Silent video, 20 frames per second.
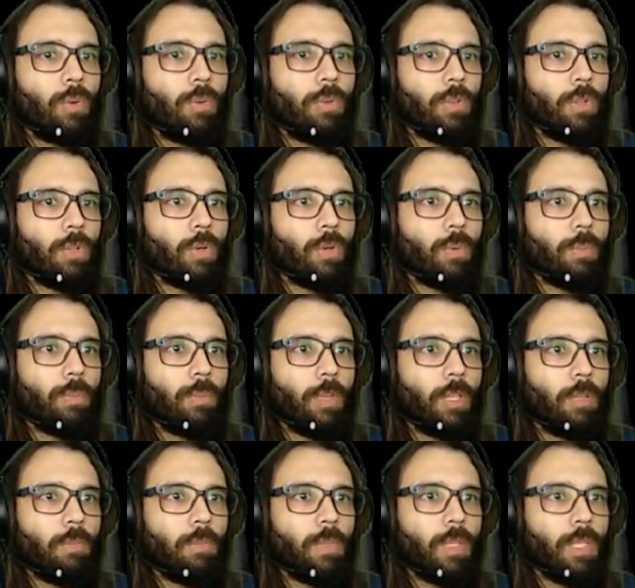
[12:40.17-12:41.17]
even know,
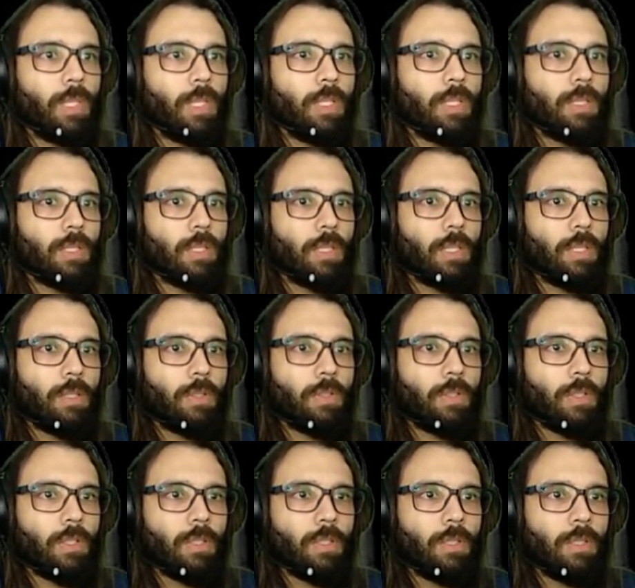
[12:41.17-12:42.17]
maybe he isn't
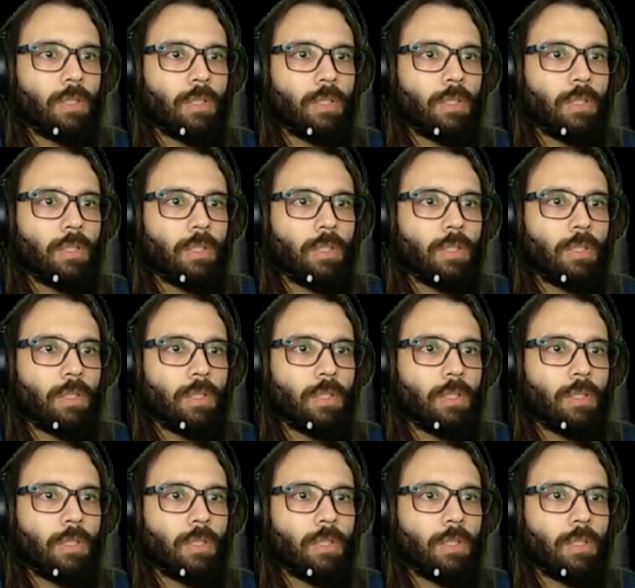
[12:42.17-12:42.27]
anything.